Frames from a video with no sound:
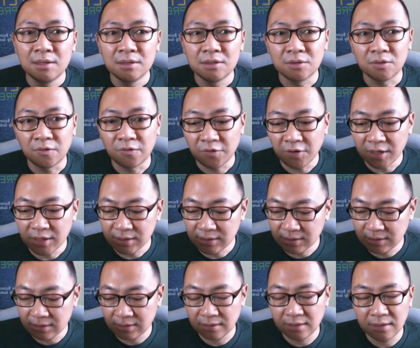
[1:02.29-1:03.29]
So
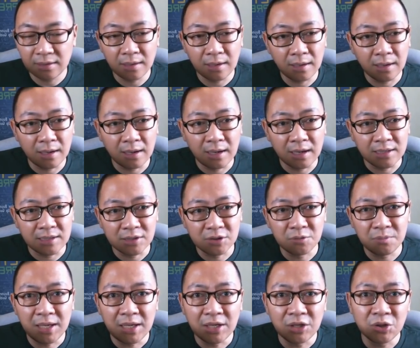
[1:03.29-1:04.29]
first, just
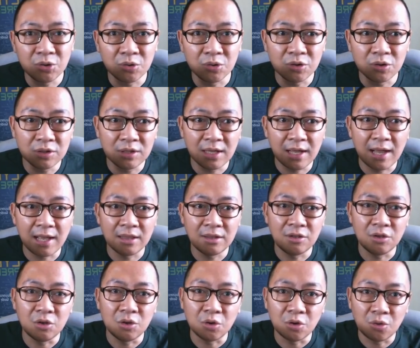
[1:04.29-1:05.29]
to make sure that
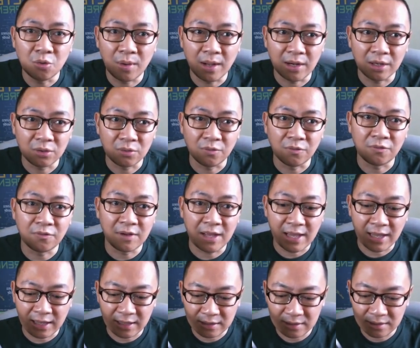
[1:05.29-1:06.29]
you know where to
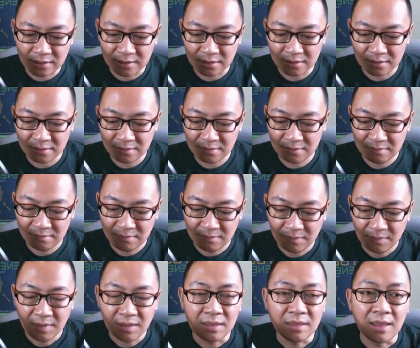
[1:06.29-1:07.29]
find
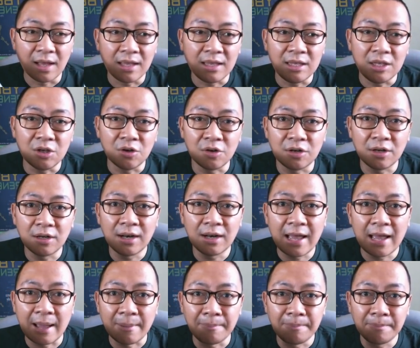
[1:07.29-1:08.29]
the EON
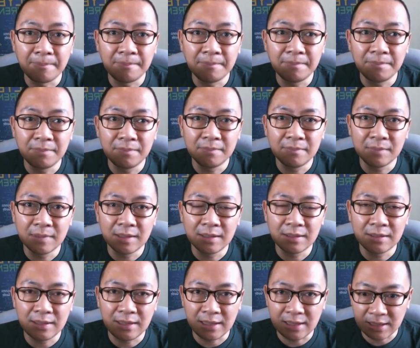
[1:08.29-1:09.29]
app
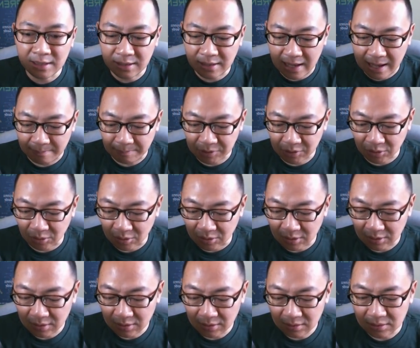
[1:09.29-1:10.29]
in the App
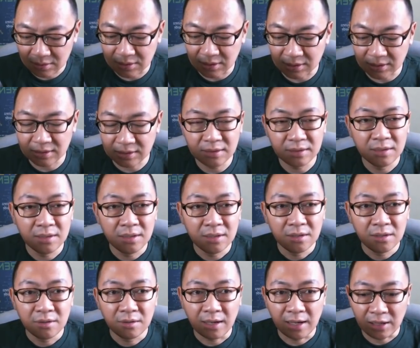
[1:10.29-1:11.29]
Store,
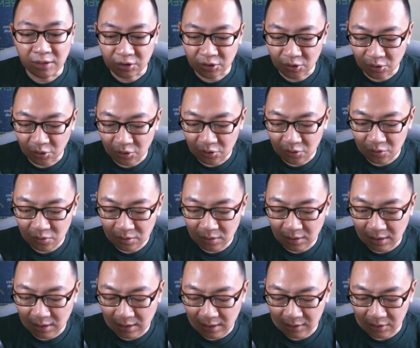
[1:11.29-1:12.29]
I'll show you.
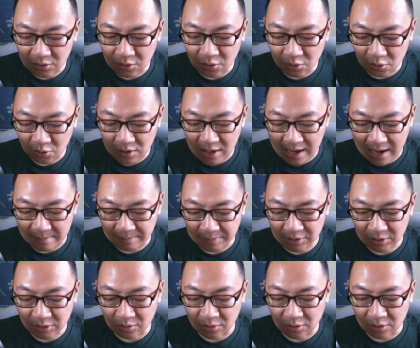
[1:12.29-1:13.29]
Let's go to the App
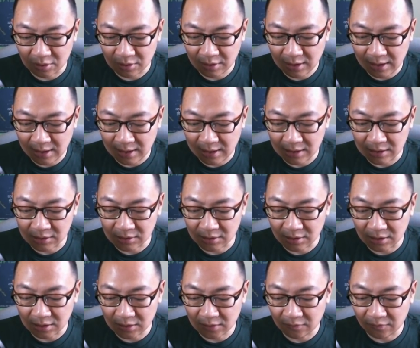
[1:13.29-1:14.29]
Store and
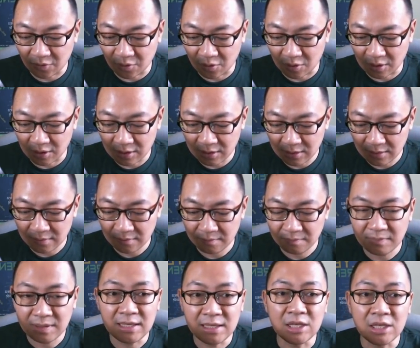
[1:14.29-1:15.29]
search for
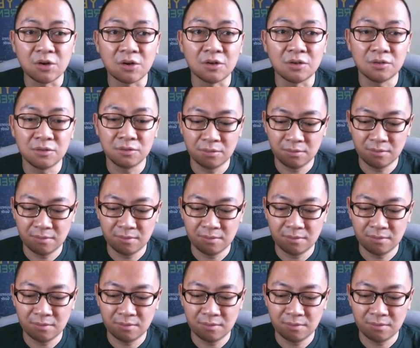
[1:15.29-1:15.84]
EON.